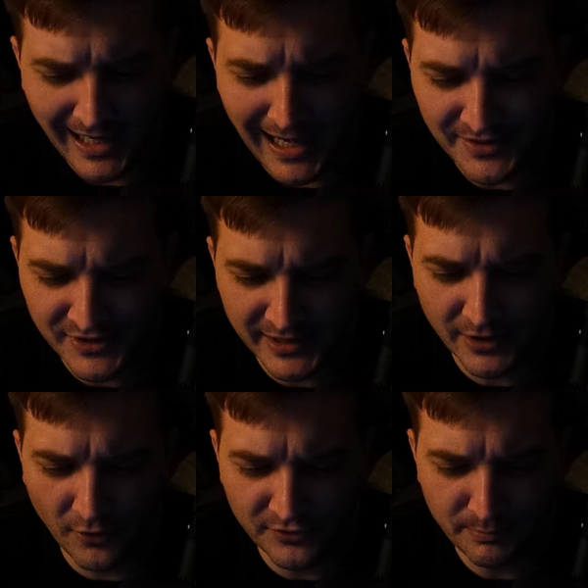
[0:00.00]
I think
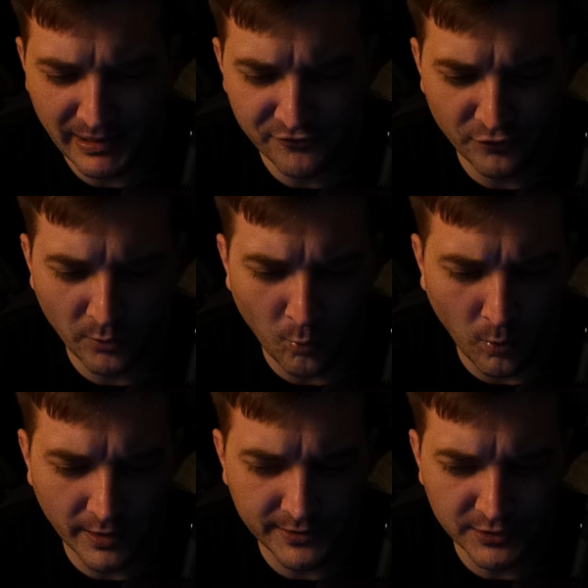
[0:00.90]
it all depends on
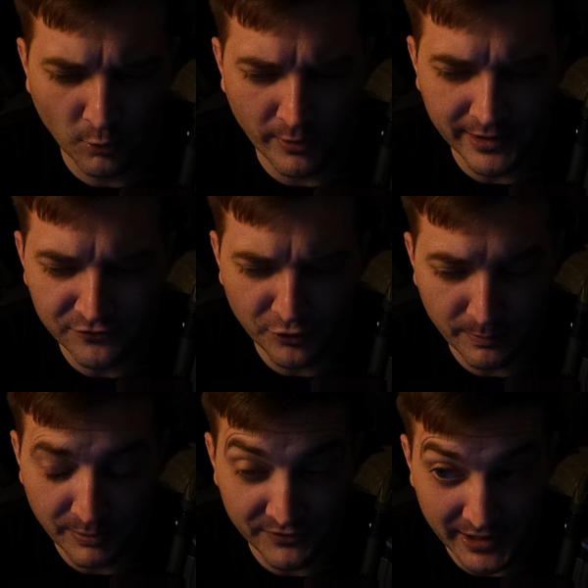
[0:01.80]
what your
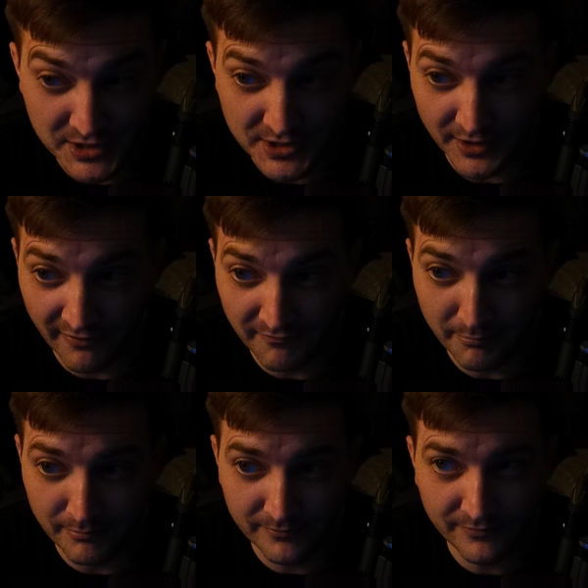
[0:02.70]
interpretation
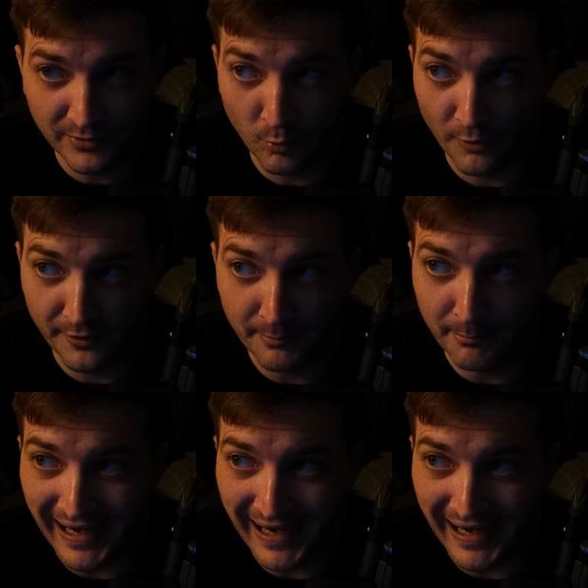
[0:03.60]
of the word